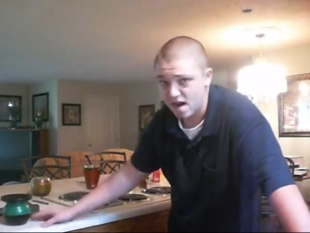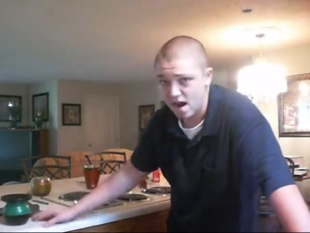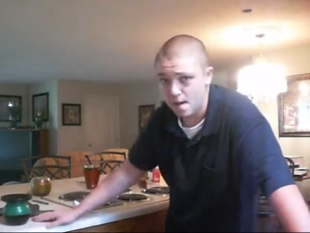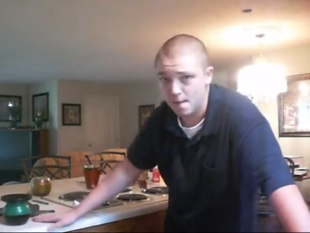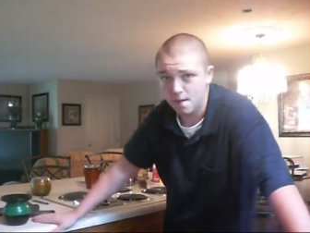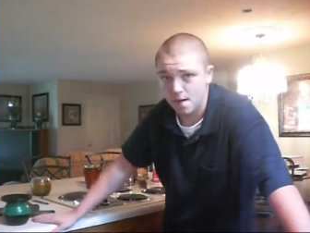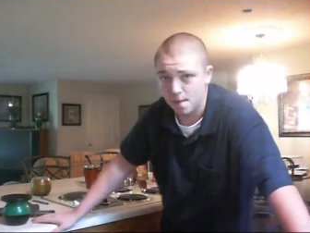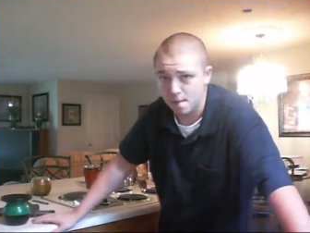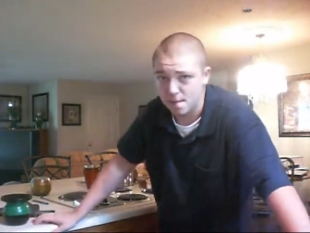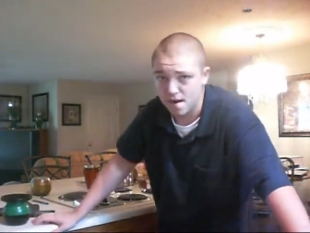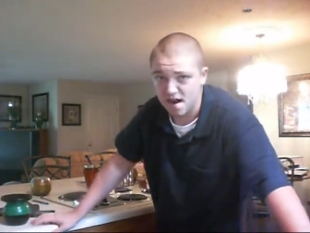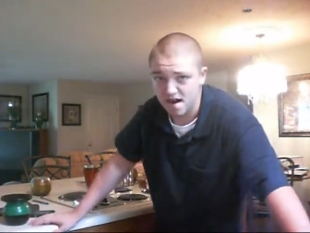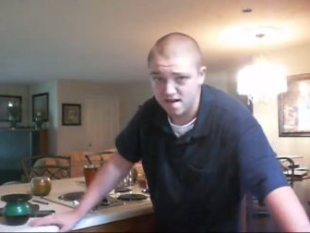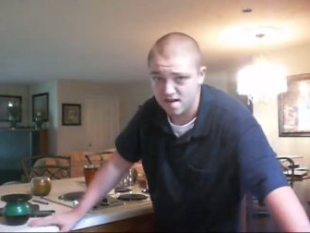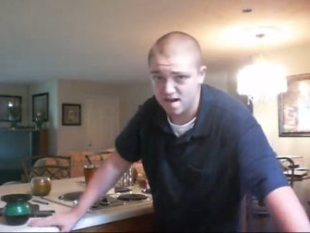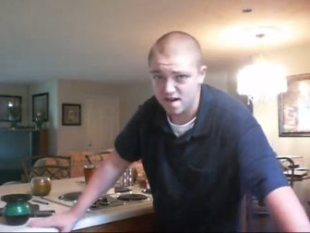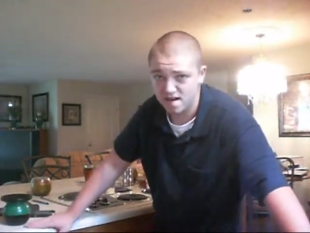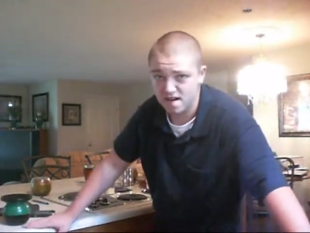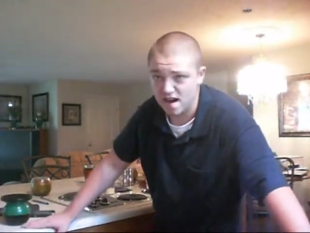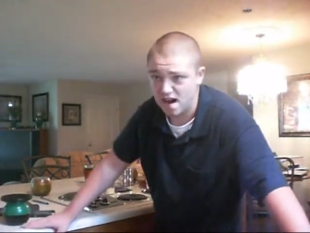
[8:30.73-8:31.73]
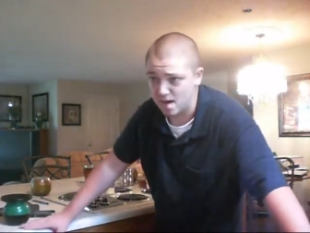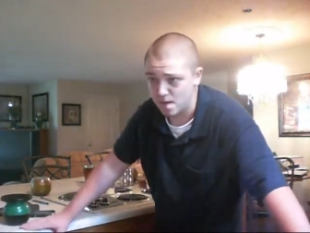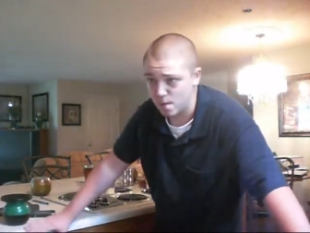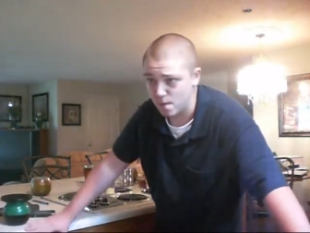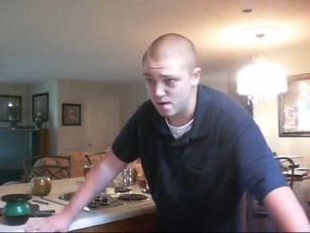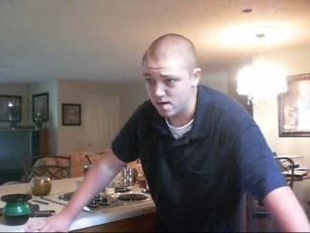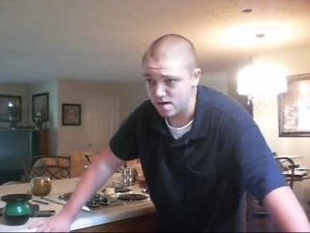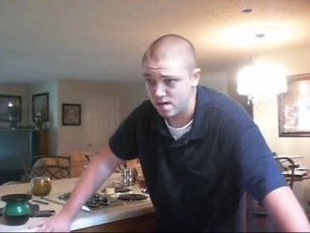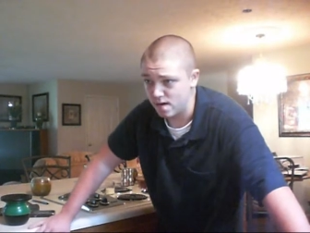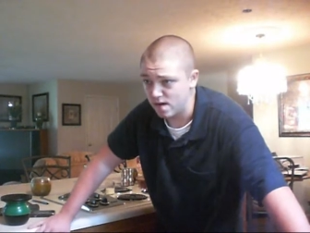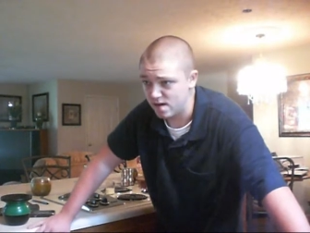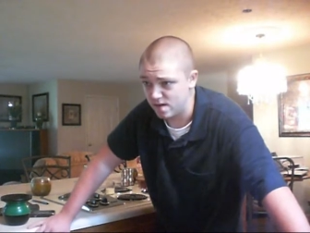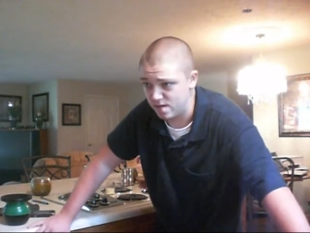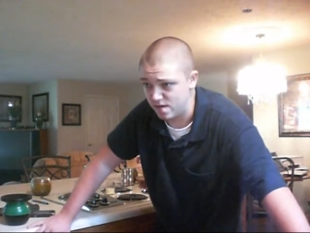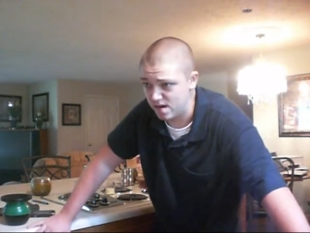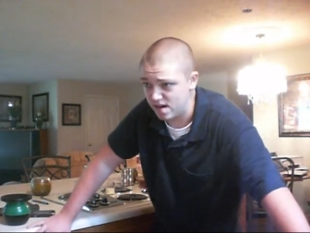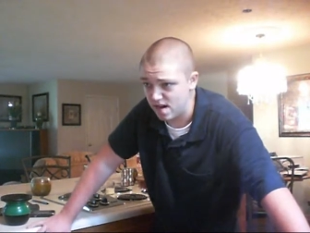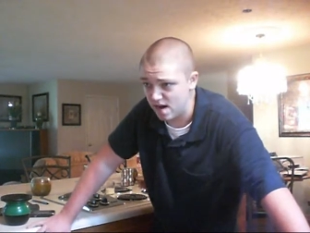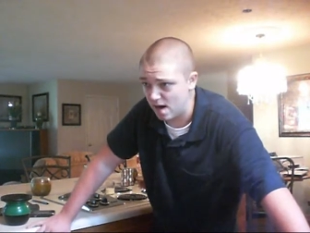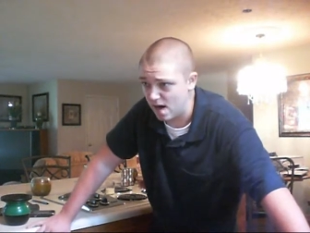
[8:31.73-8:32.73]
to comment on BHS Guy 2012's
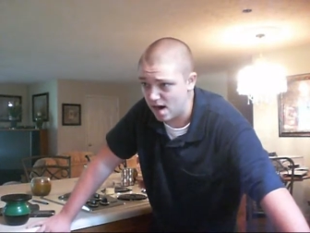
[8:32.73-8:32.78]
video.